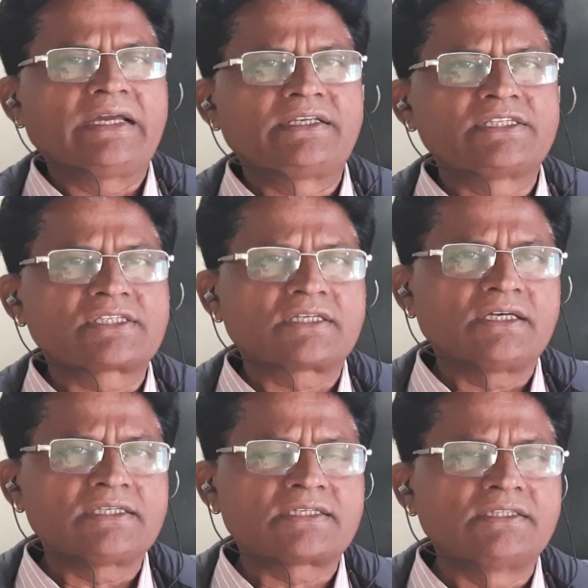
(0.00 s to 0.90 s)
I
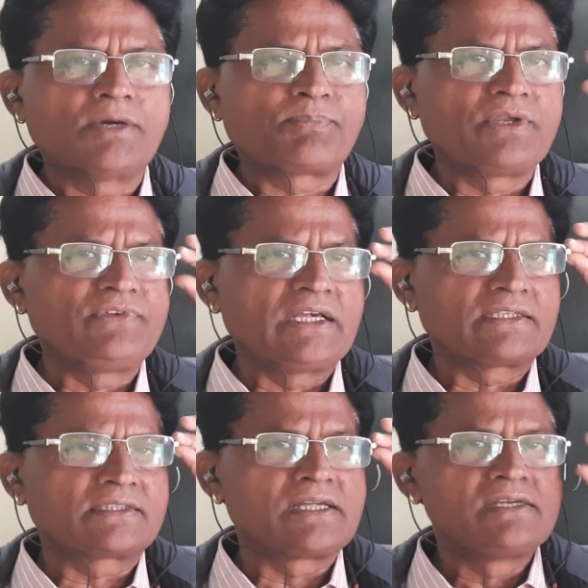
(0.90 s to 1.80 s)
discussed in the
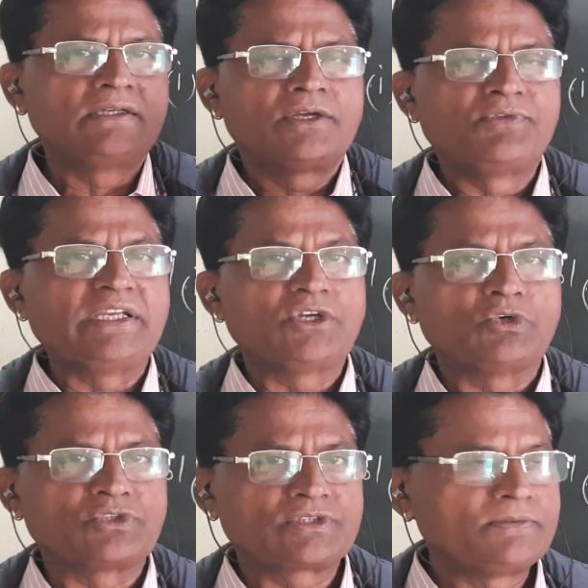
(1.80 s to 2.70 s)
previous
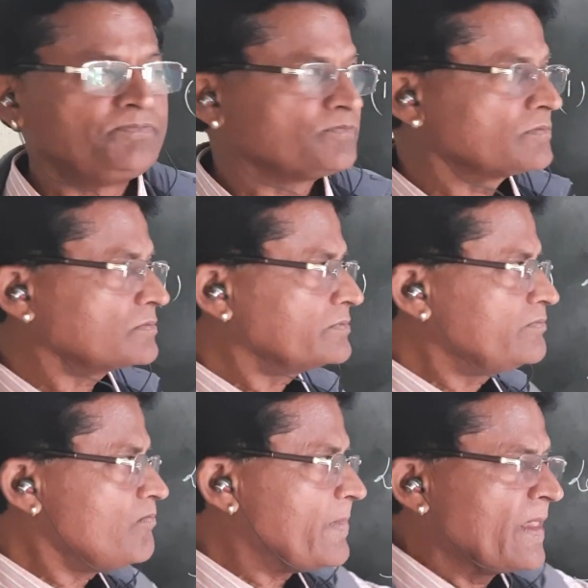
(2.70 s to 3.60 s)
videos.
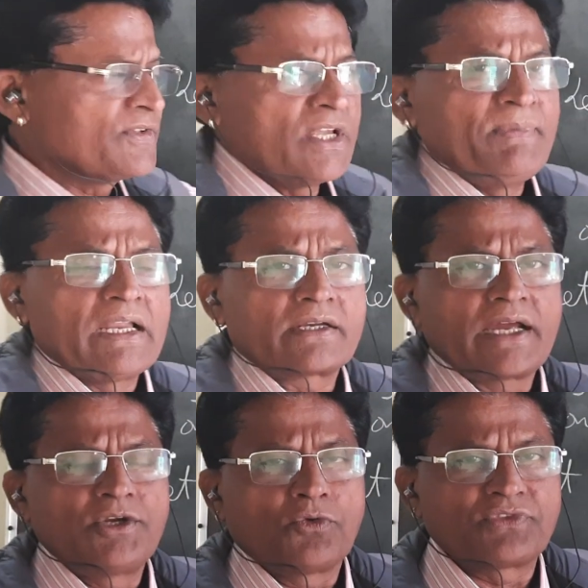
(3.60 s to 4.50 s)
Similar
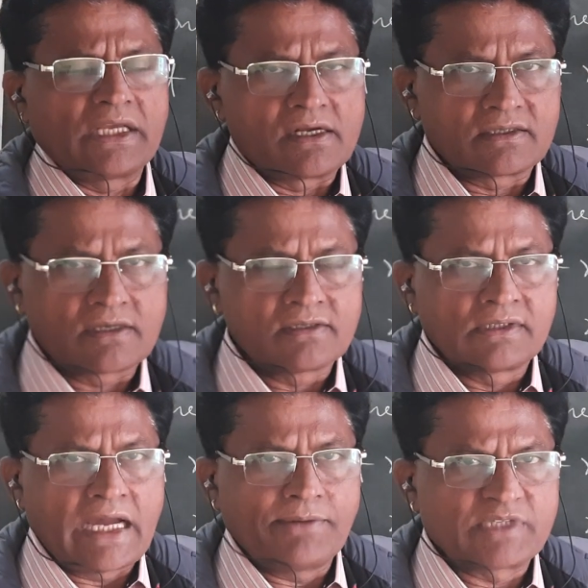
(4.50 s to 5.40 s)
kind of thing.
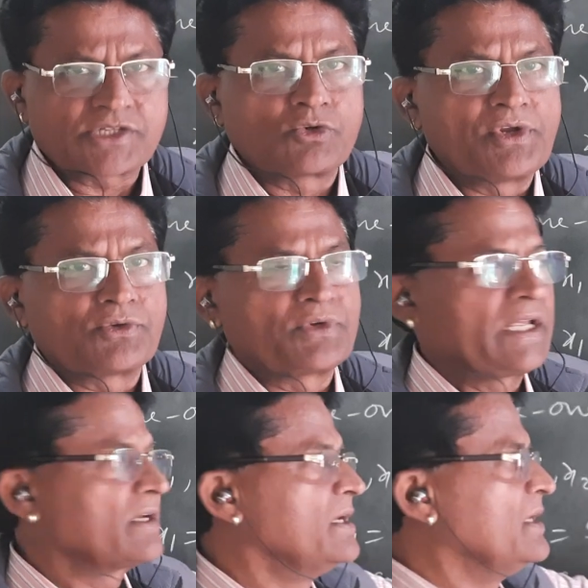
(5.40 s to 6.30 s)
I am just going to
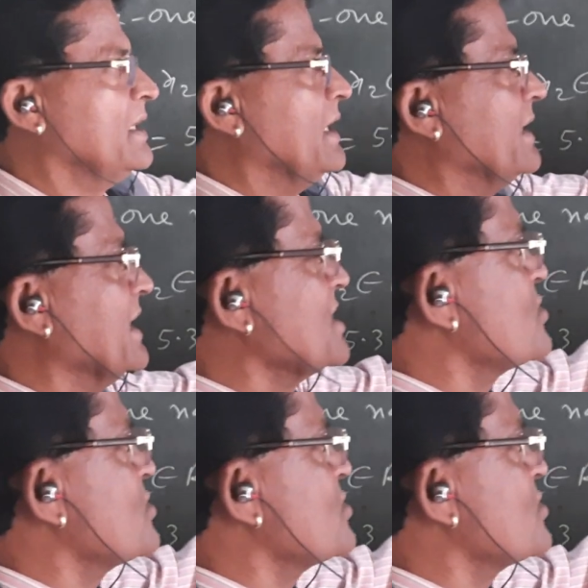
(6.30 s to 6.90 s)
take. Dear